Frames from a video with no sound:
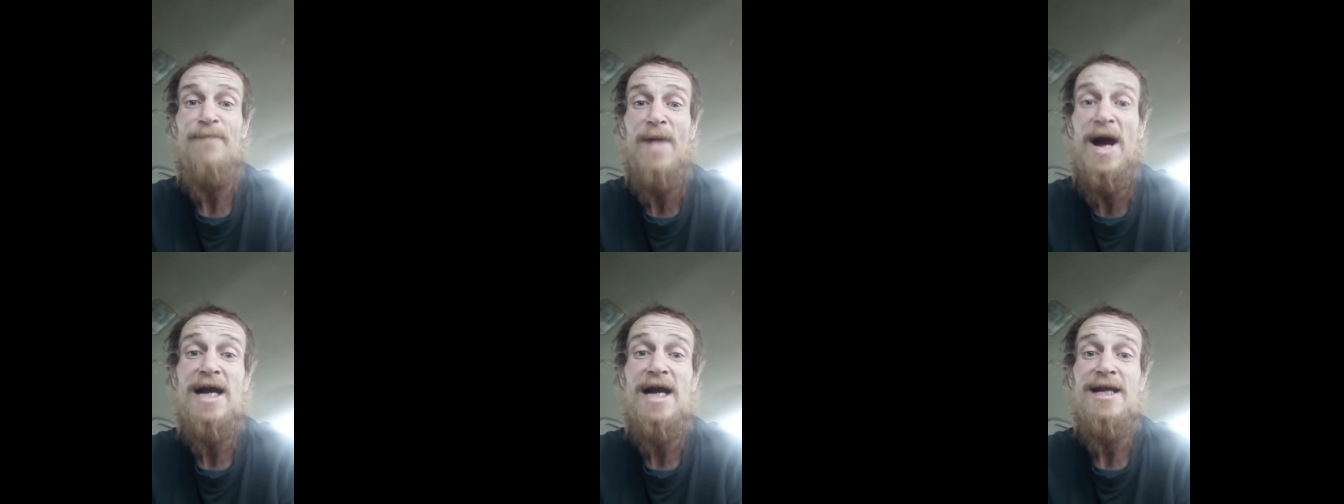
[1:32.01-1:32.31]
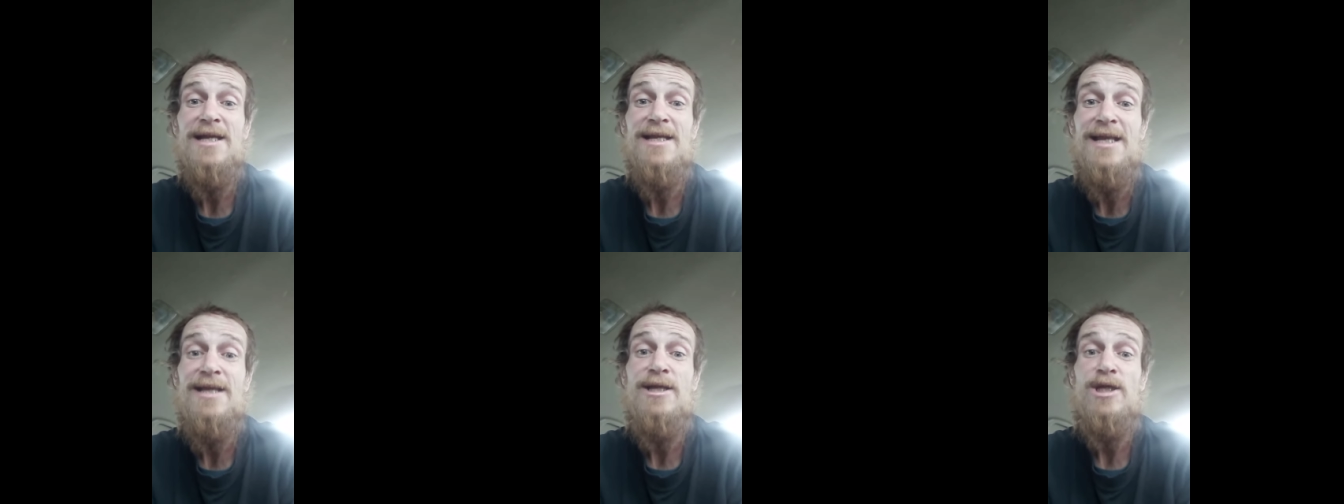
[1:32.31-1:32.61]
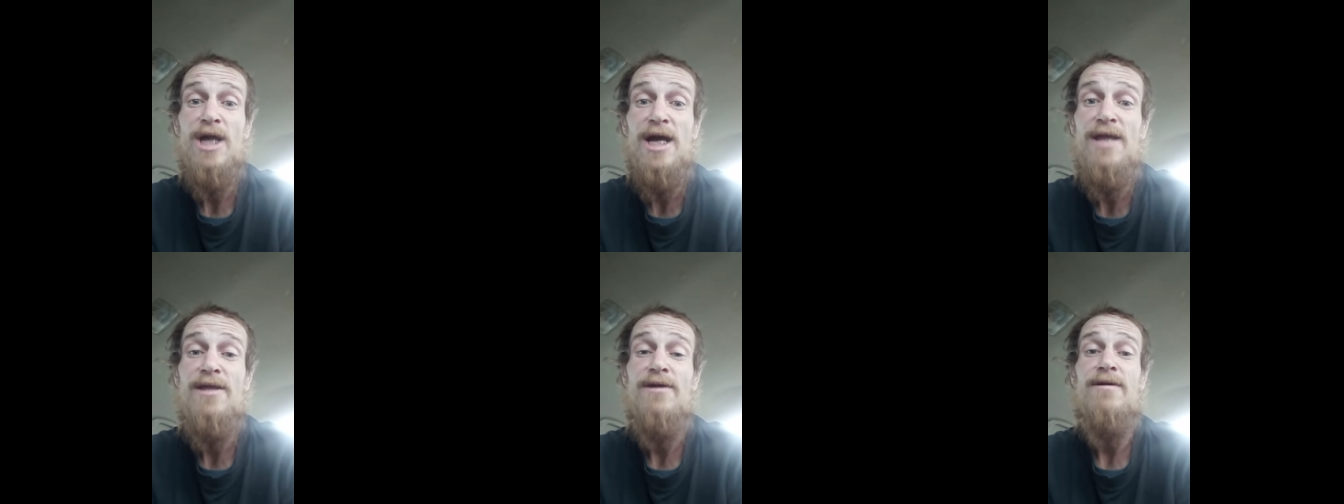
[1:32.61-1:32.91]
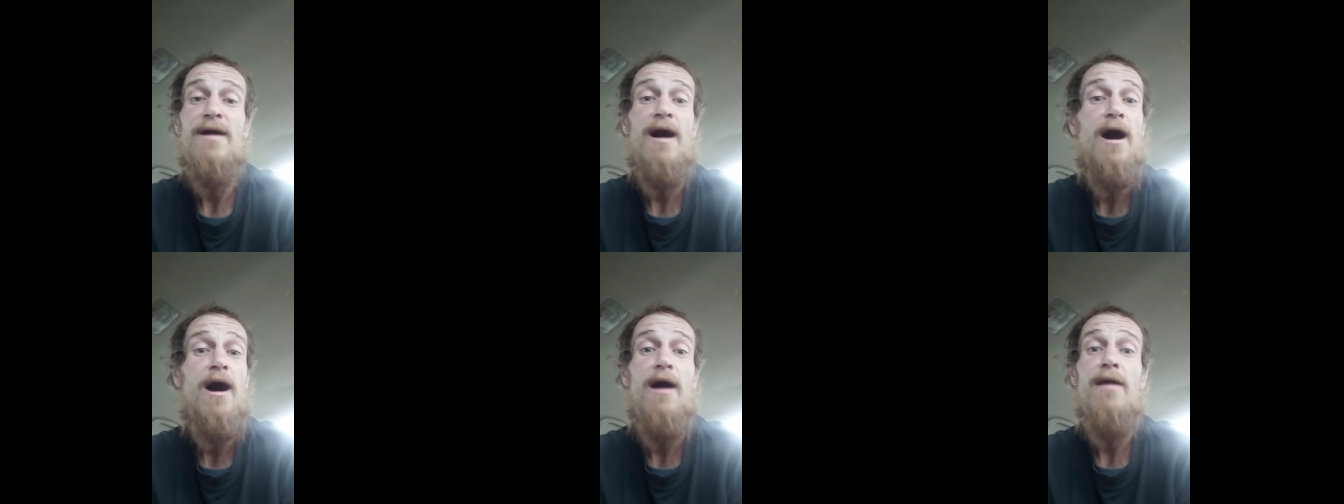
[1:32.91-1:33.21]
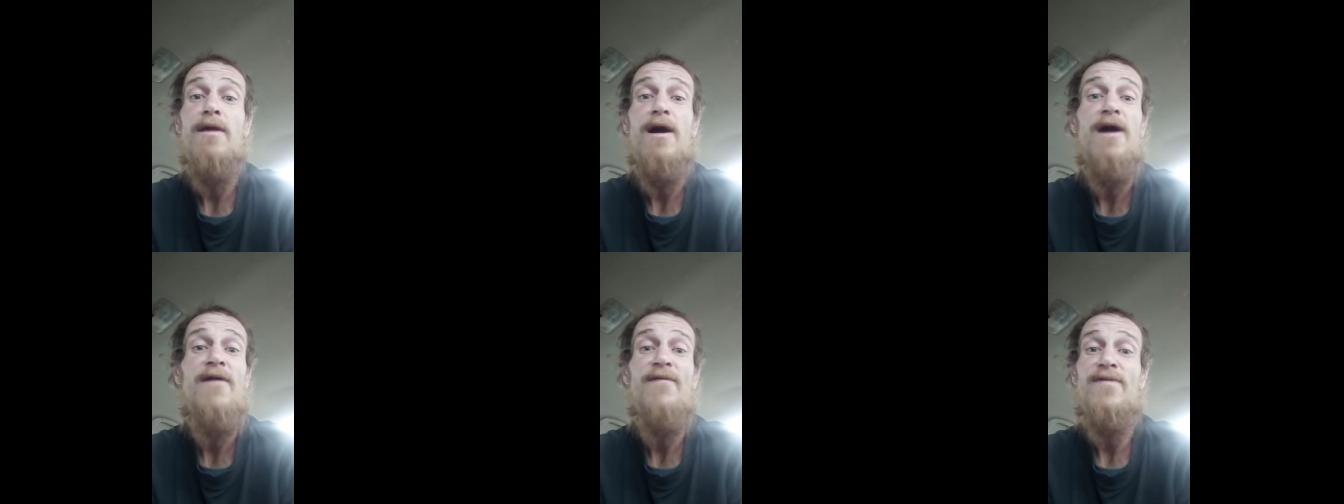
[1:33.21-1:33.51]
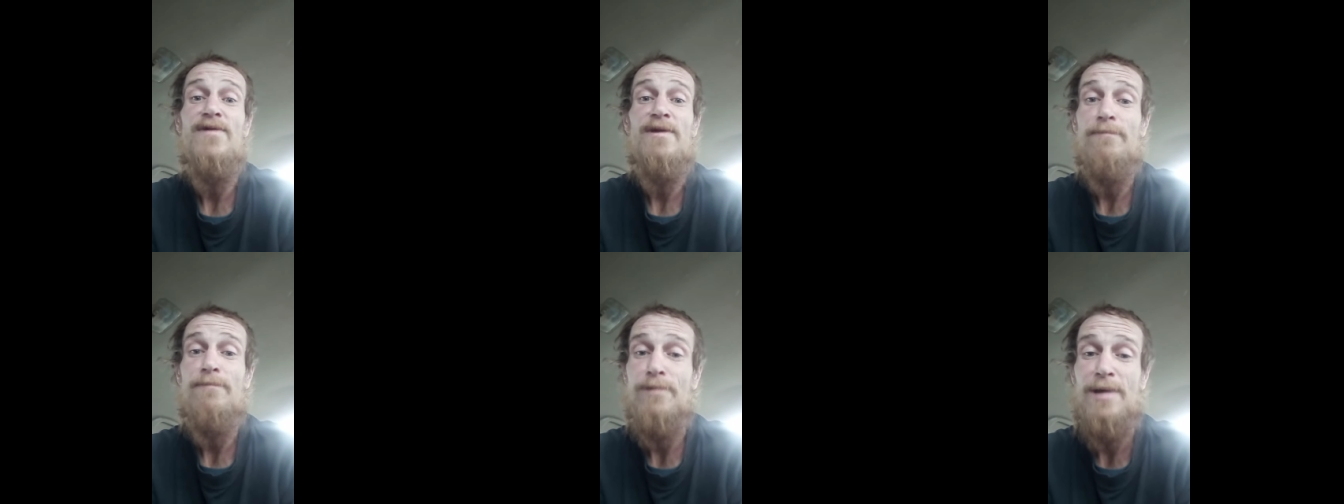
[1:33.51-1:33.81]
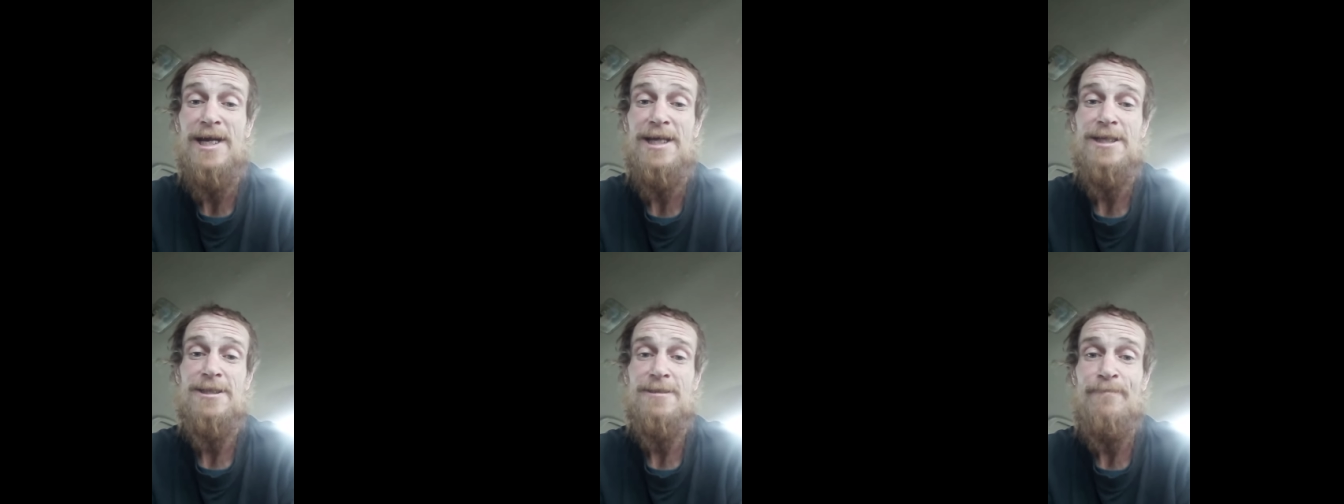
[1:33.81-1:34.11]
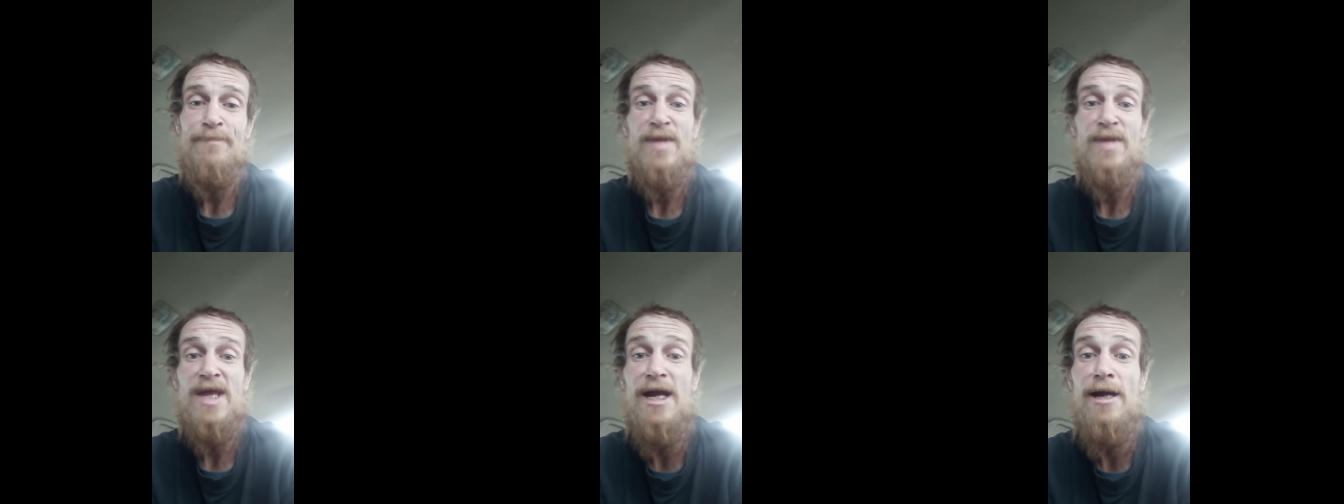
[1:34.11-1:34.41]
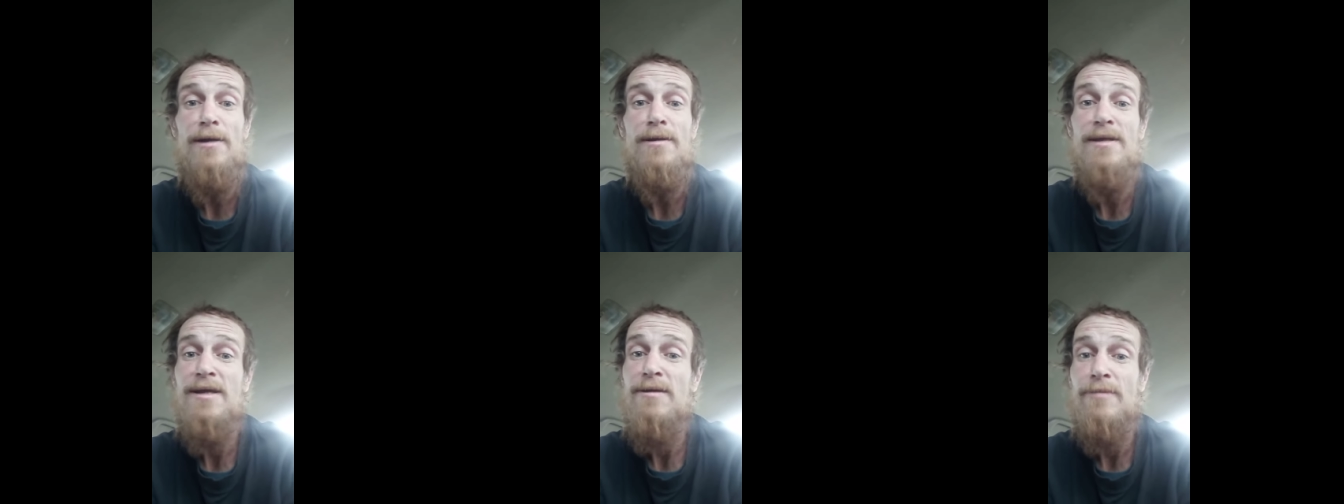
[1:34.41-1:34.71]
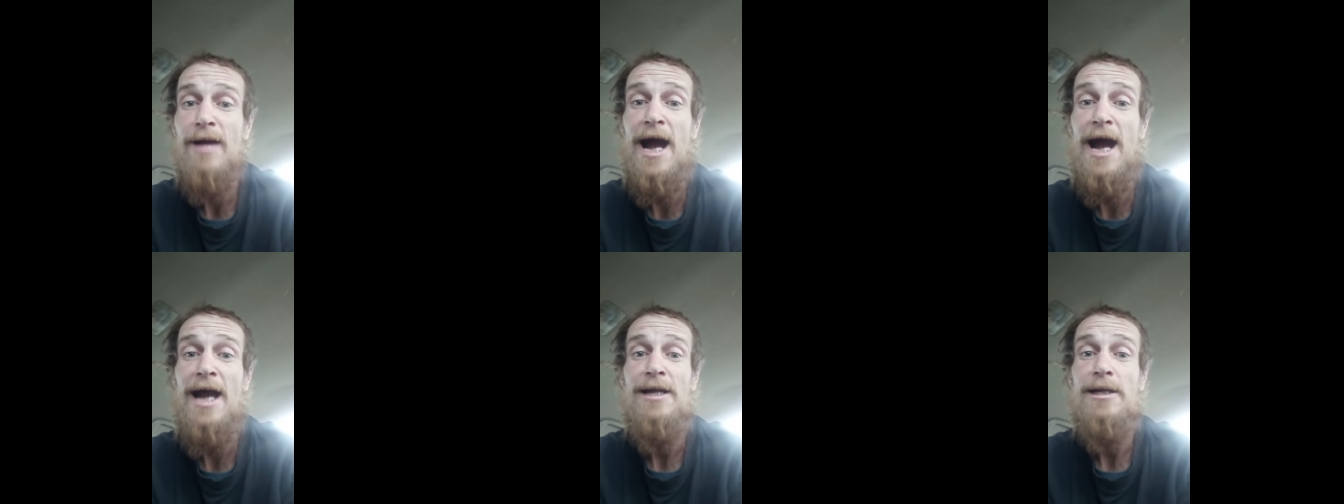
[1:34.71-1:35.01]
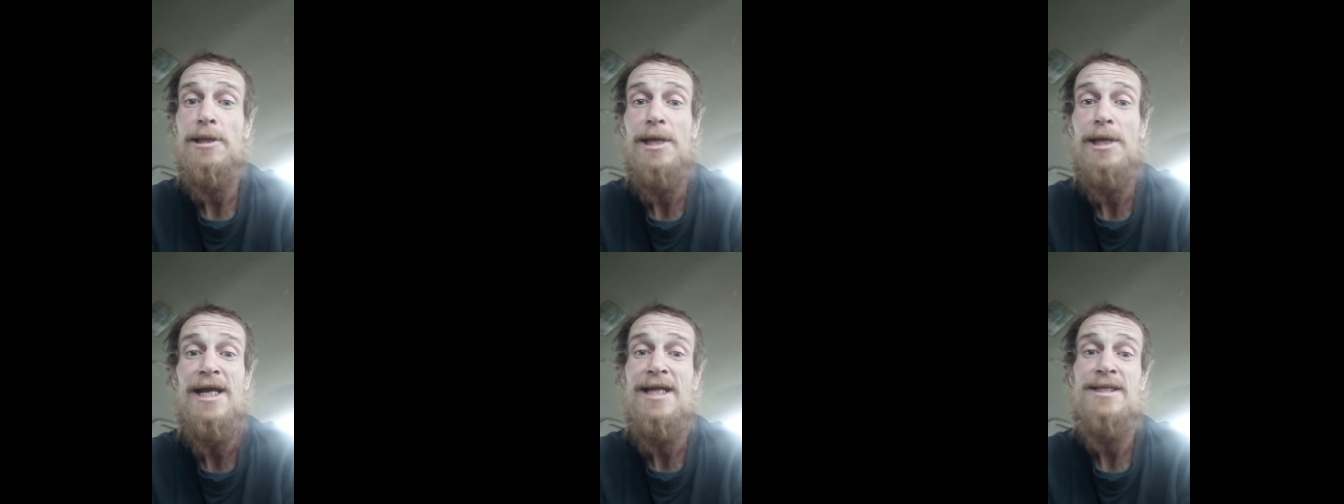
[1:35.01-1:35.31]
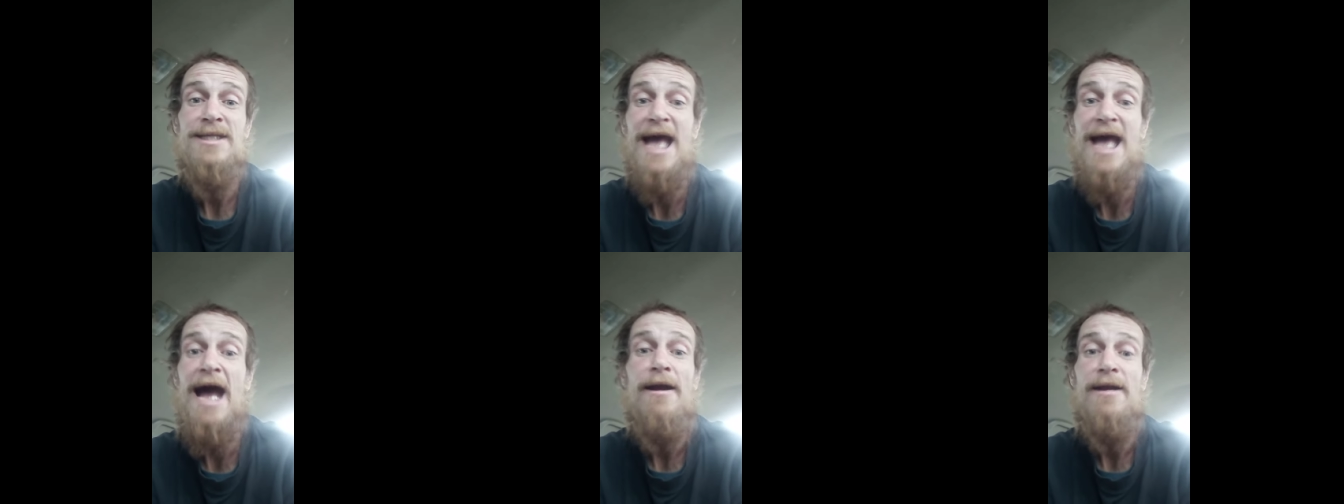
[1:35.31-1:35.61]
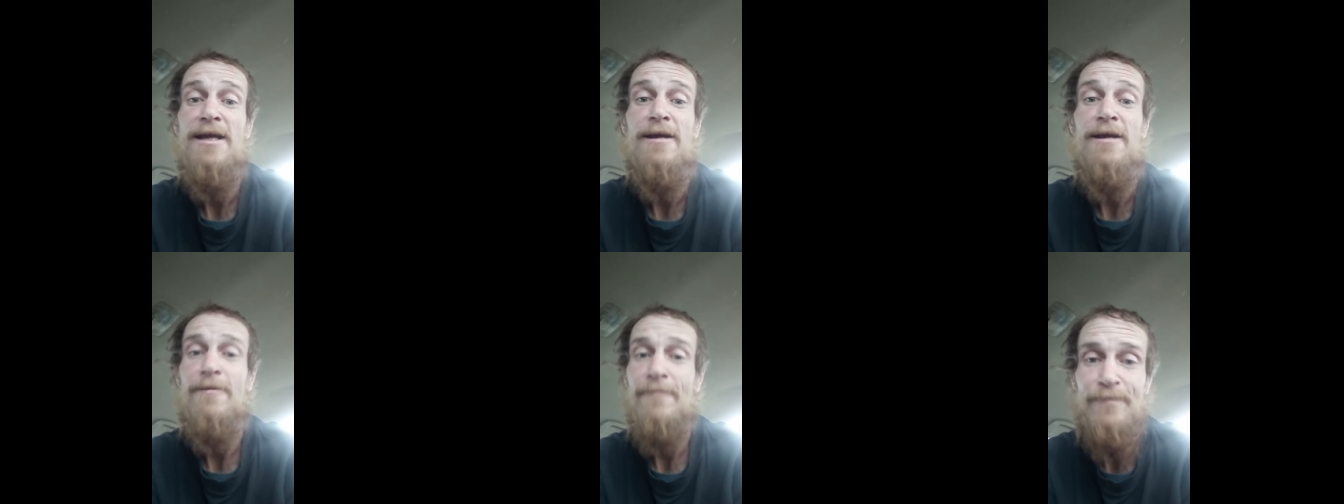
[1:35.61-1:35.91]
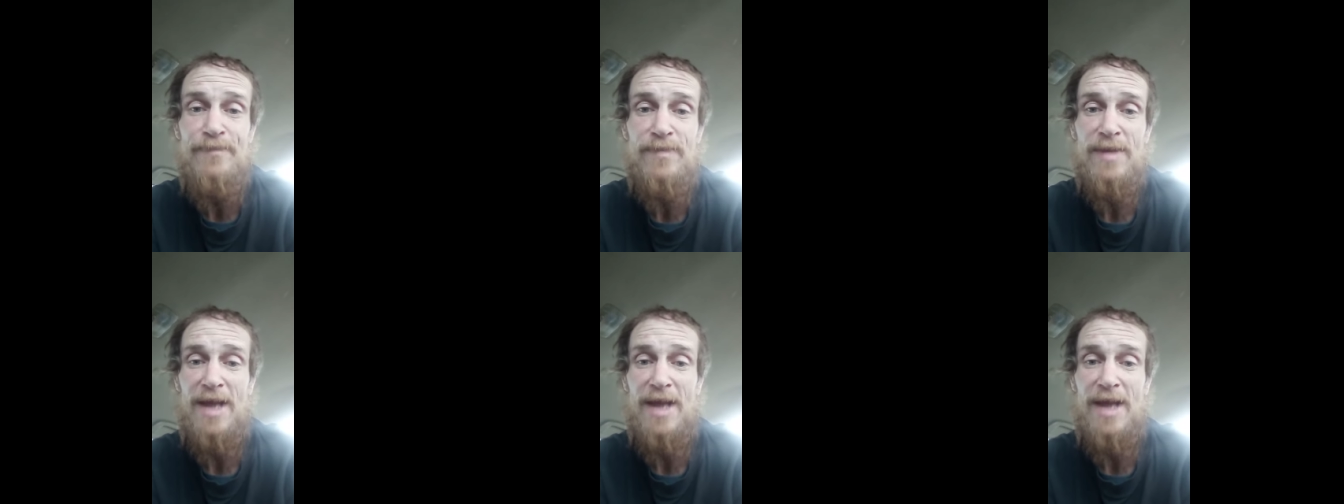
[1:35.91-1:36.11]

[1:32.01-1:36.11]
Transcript: fucking each other all over the place. Hillary Ryan Clinton's out here.